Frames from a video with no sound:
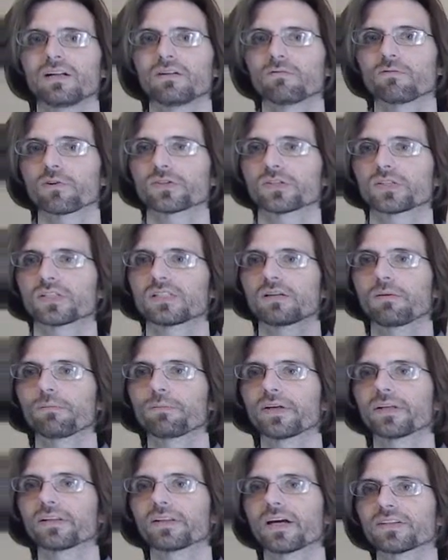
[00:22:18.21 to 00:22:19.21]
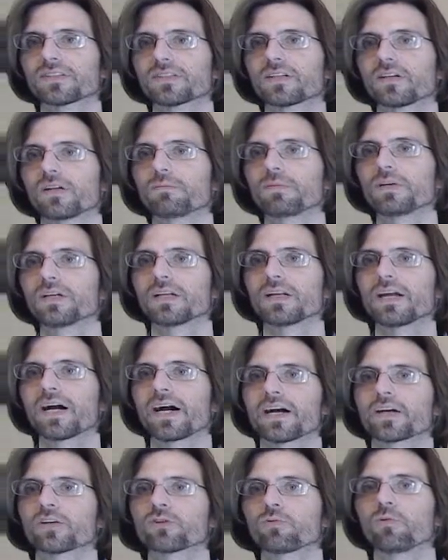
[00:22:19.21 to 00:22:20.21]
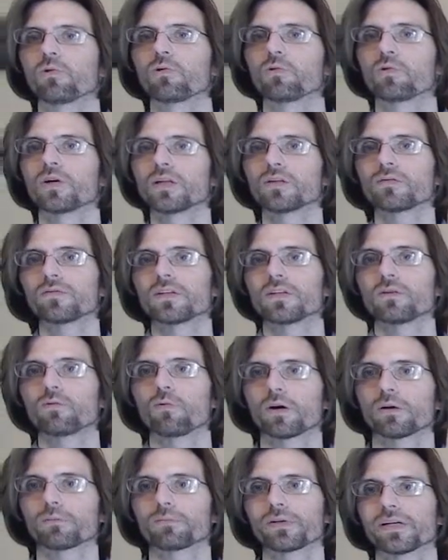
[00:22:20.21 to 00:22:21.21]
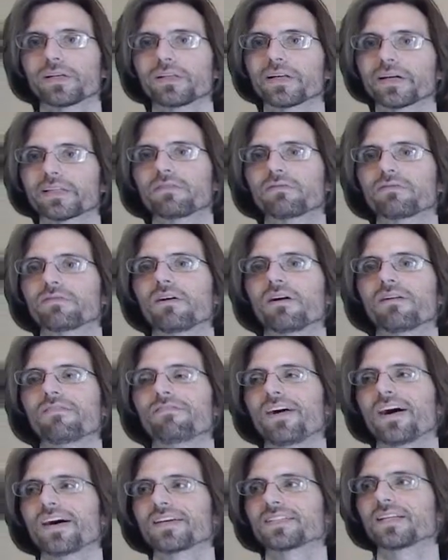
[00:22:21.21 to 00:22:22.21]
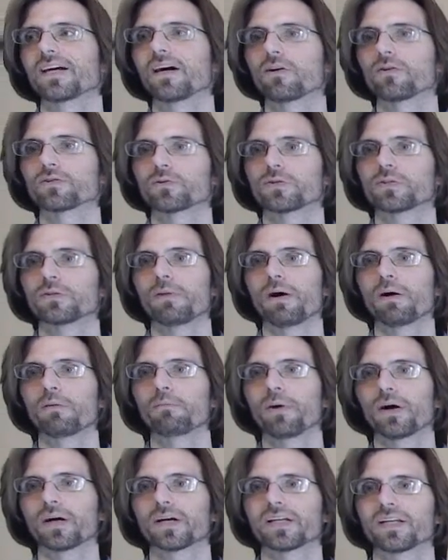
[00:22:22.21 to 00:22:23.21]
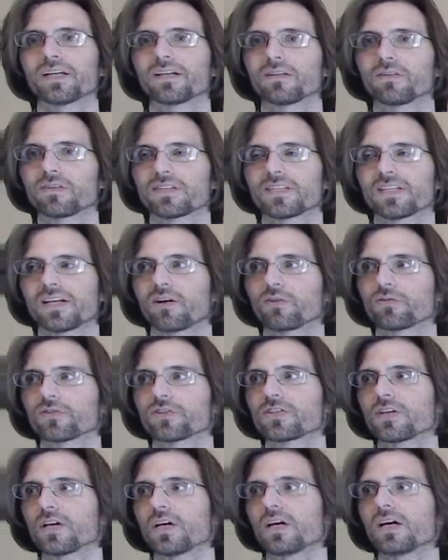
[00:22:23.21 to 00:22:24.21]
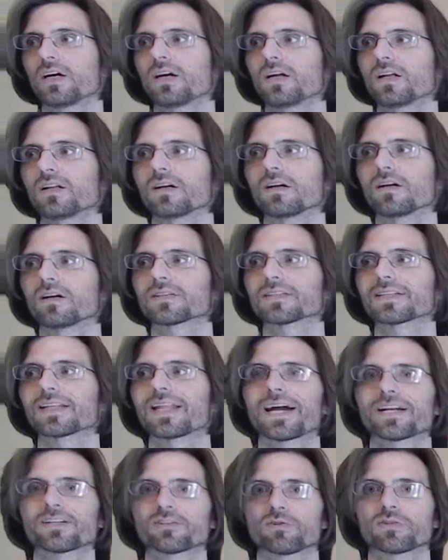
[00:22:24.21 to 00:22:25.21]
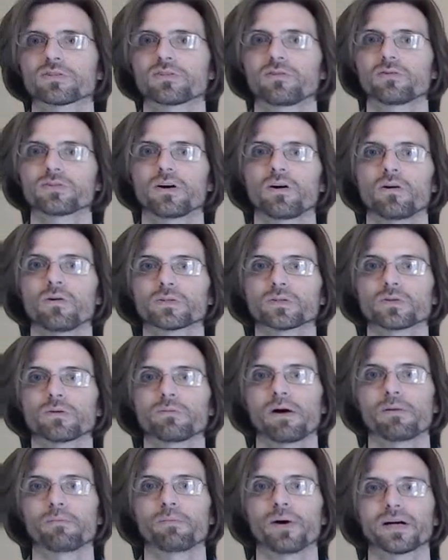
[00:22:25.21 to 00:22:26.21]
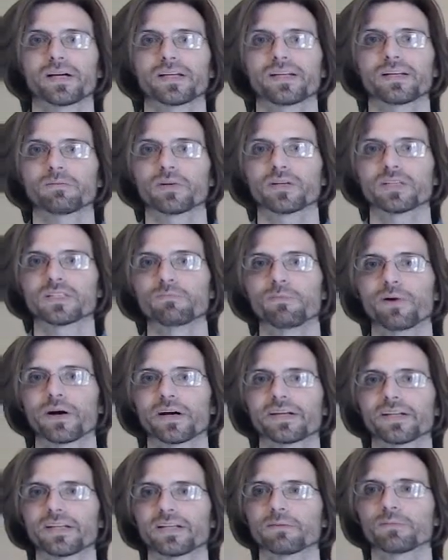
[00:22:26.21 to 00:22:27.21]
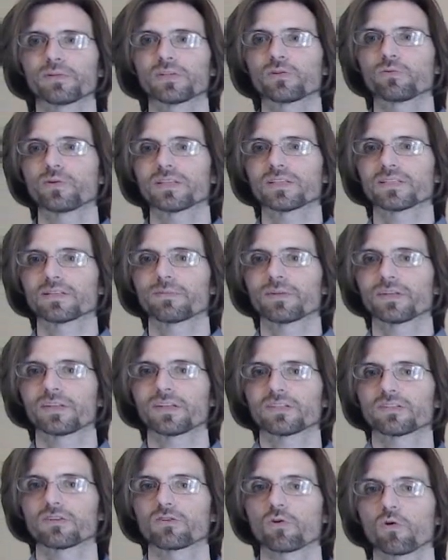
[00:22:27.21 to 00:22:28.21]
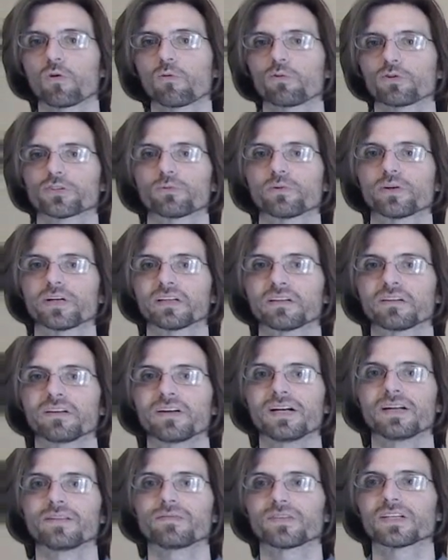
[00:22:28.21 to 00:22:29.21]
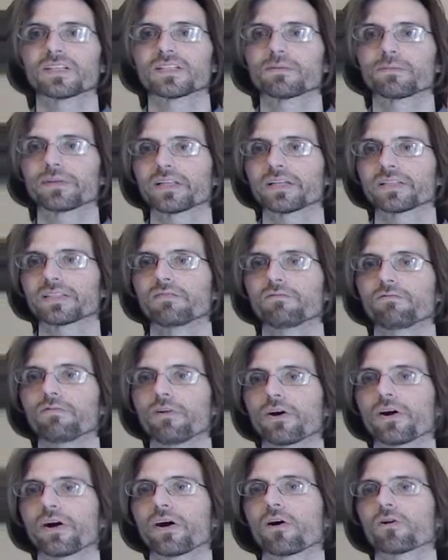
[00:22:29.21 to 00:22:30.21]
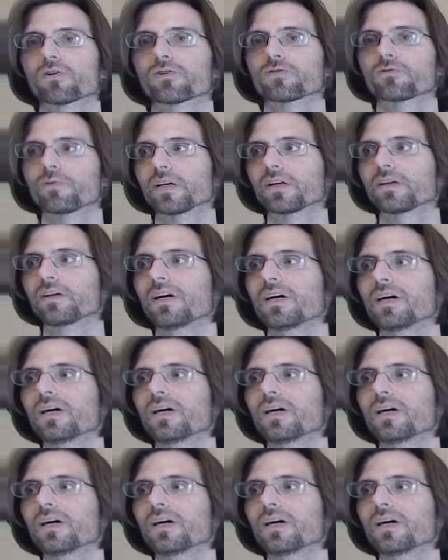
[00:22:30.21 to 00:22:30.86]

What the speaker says: versus something that's going to be an actual, you want to play like a fast sound. So it's about bucketing the sounds. Slash threshold's also about bucketing, but it's bucketing between something that's a normal swing and something that's the very hard swing.